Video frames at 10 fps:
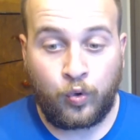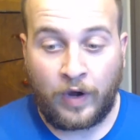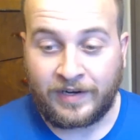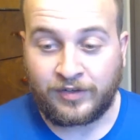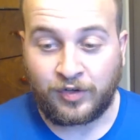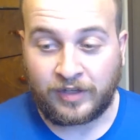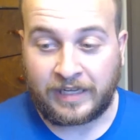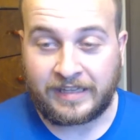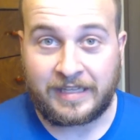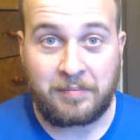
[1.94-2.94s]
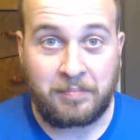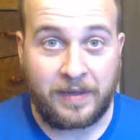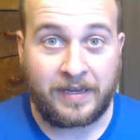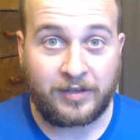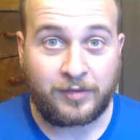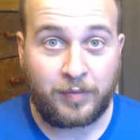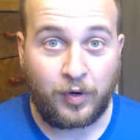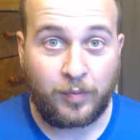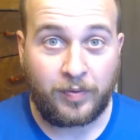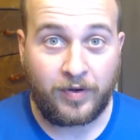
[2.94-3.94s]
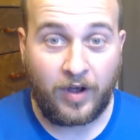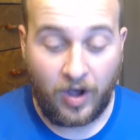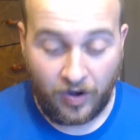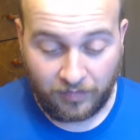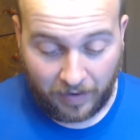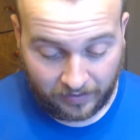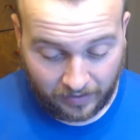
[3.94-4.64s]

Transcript: I just took like the biggest poop of my